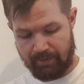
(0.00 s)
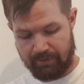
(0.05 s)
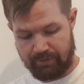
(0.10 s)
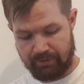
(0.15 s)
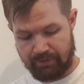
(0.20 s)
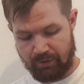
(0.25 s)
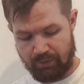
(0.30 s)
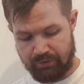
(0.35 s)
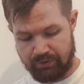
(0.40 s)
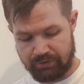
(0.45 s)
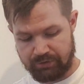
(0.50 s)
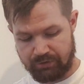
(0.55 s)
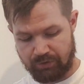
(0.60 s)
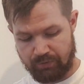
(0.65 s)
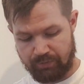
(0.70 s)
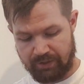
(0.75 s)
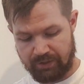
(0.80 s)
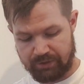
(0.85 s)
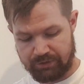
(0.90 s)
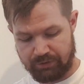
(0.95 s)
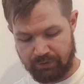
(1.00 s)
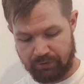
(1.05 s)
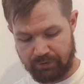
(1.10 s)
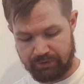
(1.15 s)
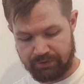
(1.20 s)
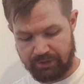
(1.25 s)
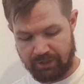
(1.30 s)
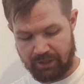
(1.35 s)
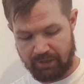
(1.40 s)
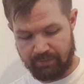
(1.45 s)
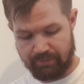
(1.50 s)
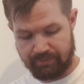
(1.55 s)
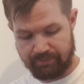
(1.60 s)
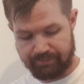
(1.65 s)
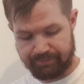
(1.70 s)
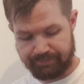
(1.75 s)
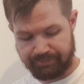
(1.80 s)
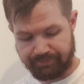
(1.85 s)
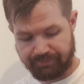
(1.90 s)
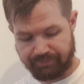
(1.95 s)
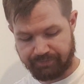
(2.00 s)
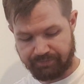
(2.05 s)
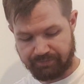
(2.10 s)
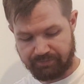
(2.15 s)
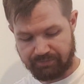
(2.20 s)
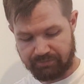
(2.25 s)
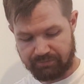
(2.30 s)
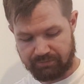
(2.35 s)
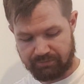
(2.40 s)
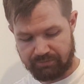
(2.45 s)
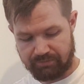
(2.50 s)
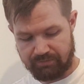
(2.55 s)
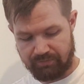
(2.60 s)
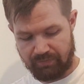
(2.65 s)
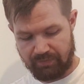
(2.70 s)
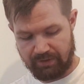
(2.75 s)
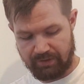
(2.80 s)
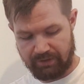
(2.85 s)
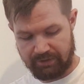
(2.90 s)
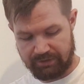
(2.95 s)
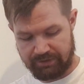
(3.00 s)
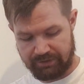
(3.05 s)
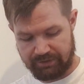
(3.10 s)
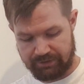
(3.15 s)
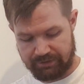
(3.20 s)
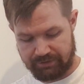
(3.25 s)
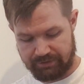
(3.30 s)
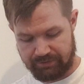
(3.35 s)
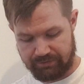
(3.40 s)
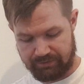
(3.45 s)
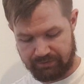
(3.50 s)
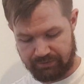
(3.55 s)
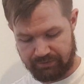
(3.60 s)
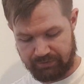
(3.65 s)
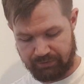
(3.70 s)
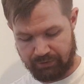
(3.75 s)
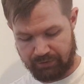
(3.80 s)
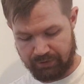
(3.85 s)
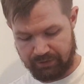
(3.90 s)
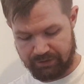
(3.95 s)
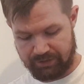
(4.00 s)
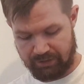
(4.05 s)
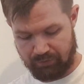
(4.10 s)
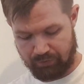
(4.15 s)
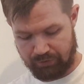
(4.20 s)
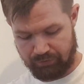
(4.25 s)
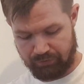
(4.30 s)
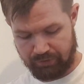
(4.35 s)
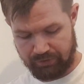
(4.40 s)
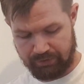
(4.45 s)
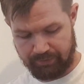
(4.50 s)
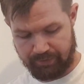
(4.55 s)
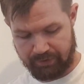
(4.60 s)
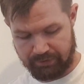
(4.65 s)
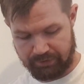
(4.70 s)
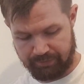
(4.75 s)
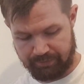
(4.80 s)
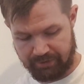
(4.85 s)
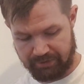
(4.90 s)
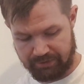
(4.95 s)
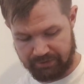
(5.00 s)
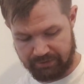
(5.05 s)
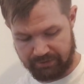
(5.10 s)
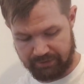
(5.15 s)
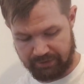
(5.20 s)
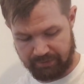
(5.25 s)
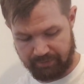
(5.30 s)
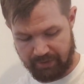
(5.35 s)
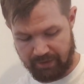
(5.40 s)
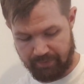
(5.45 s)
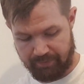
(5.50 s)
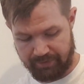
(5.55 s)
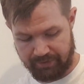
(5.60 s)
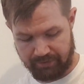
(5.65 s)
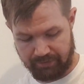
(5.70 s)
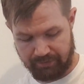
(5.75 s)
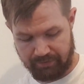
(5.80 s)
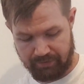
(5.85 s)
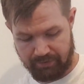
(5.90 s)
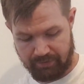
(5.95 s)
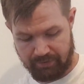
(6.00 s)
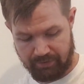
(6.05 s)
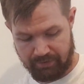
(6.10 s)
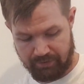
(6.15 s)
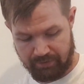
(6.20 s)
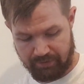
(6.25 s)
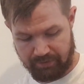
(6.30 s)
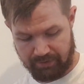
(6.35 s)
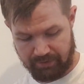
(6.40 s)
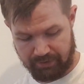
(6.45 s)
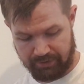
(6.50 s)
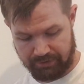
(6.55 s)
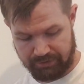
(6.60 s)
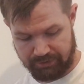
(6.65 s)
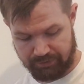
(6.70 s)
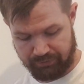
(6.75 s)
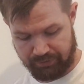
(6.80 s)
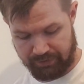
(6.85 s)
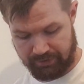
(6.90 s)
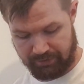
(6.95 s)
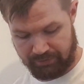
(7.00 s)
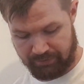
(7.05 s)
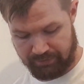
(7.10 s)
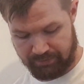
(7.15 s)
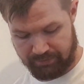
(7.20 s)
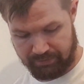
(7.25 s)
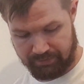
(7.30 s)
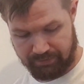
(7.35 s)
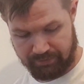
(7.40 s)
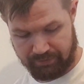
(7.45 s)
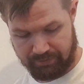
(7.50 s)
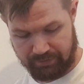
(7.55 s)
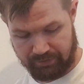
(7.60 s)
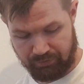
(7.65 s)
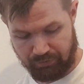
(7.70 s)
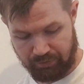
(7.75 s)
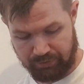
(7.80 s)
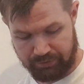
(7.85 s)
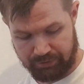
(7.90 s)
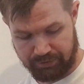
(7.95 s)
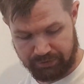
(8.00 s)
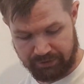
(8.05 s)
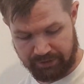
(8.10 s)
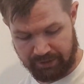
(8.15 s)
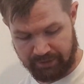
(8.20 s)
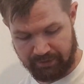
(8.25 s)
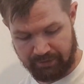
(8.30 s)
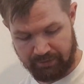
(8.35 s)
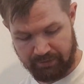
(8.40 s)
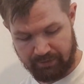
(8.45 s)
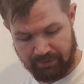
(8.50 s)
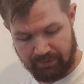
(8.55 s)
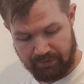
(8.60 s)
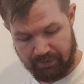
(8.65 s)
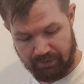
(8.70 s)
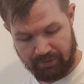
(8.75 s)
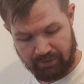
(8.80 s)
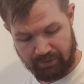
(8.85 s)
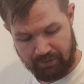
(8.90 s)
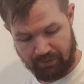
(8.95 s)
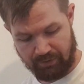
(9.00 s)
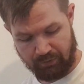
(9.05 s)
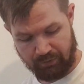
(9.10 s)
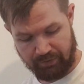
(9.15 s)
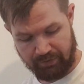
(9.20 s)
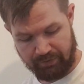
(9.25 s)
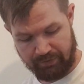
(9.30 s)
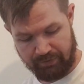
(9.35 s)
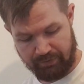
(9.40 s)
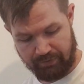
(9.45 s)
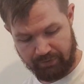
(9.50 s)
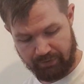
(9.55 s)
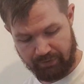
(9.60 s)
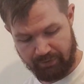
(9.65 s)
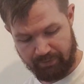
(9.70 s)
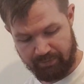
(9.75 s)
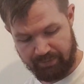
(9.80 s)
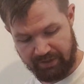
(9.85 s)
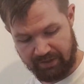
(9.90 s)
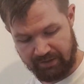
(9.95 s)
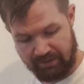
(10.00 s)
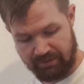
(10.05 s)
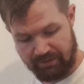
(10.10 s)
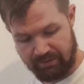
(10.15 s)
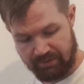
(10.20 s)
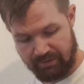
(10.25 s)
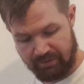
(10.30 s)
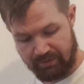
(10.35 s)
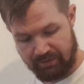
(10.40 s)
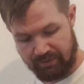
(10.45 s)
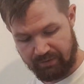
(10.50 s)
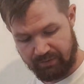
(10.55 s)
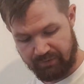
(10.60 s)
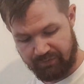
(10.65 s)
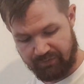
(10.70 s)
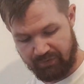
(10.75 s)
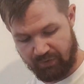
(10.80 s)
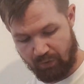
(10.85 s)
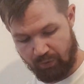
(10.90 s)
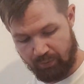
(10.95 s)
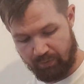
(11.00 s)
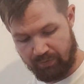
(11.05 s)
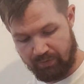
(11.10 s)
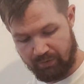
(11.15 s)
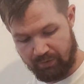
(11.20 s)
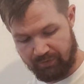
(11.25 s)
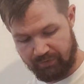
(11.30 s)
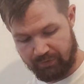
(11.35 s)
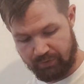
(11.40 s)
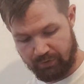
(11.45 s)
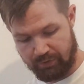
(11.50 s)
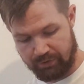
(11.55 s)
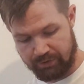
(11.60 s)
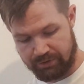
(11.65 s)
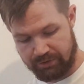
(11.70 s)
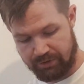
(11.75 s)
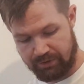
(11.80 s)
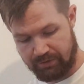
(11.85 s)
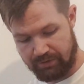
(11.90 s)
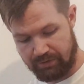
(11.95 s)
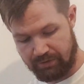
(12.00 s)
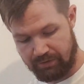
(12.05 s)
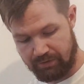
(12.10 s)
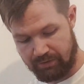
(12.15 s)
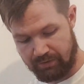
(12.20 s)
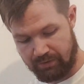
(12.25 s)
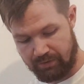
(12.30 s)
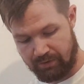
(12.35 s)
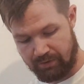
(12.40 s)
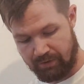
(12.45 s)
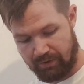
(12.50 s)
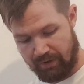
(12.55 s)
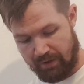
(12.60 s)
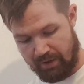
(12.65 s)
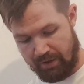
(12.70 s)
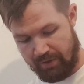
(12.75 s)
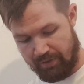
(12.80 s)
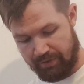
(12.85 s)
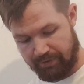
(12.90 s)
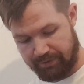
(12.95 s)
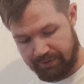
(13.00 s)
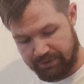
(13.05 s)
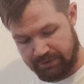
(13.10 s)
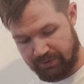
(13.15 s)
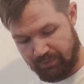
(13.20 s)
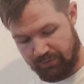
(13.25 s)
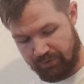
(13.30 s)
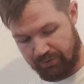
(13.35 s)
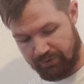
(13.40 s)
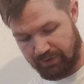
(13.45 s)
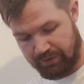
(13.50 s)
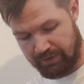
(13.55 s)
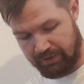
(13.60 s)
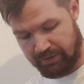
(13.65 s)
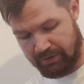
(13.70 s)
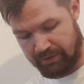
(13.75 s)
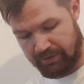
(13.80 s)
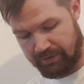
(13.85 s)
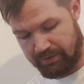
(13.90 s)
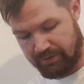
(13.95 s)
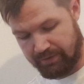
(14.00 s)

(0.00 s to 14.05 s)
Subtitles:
growing so much all the time. That is, you can say what you want about it, but in my opinion, it's a real quality sign with the big foam, of course. That's something that I